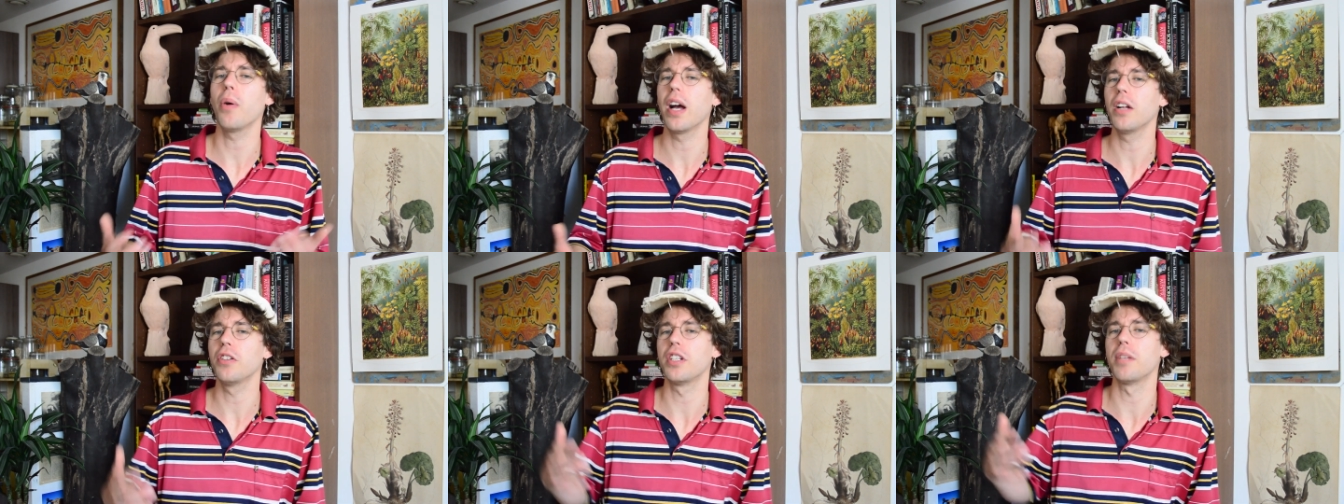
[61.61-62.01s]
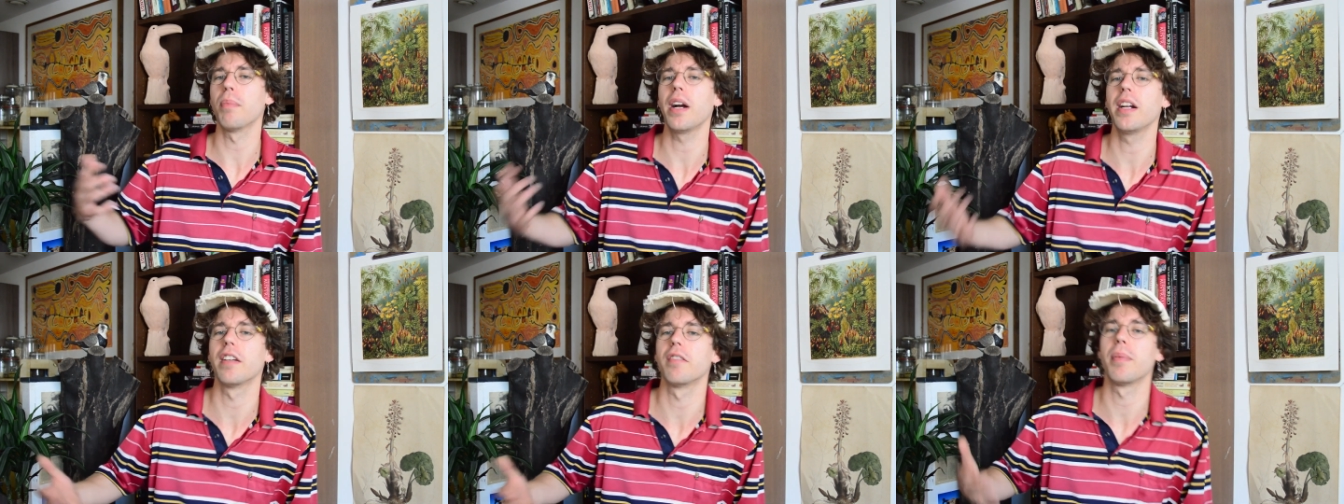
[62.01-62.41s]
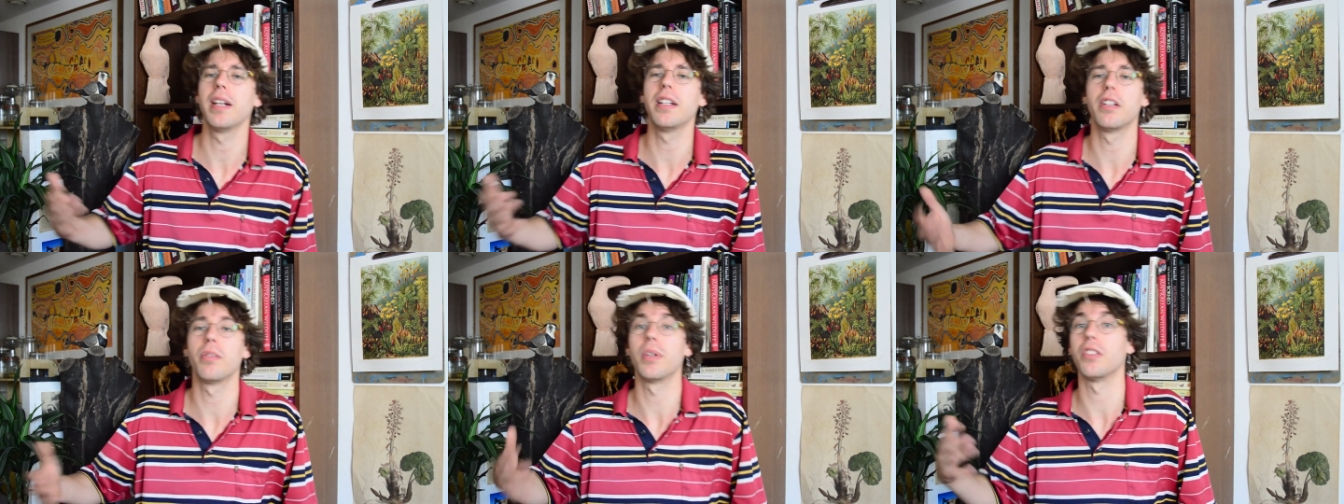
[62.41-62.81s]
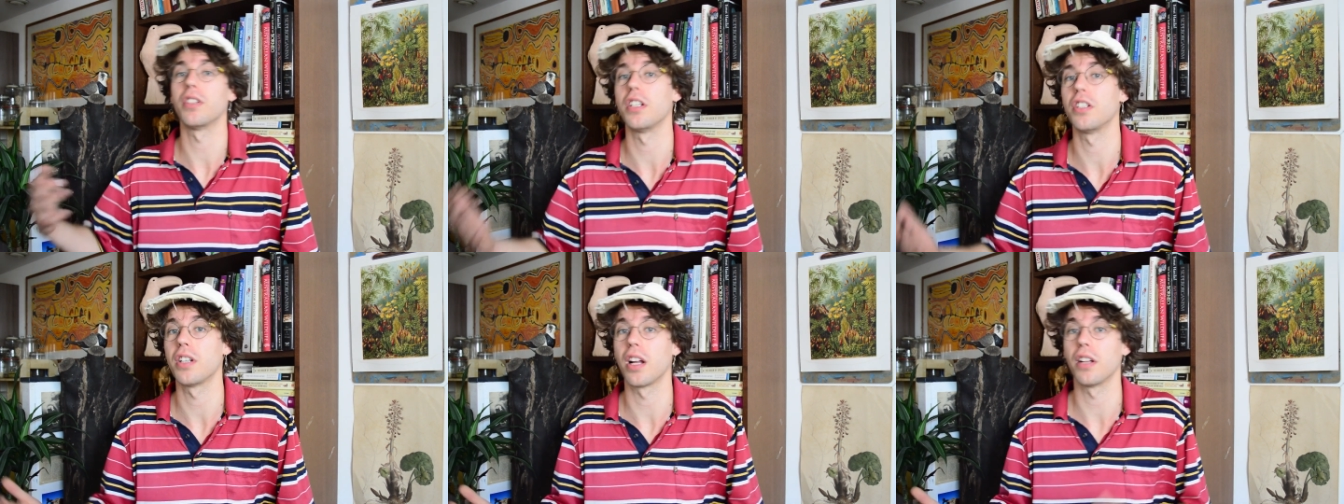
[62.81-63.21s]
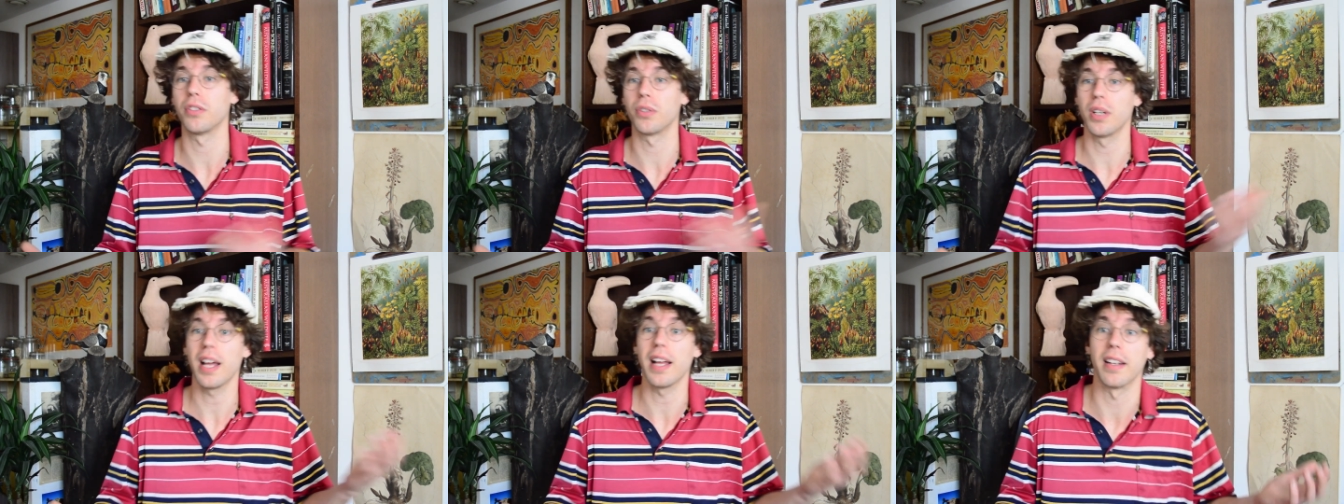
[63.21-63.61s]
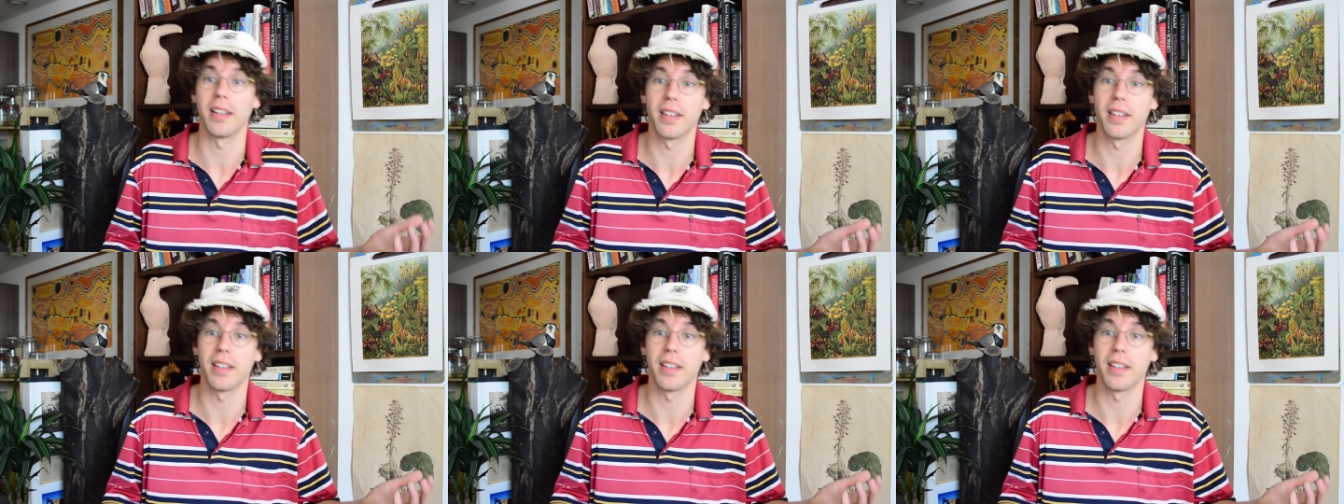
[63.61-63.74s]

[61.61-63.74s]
algae might have made the transition onto land.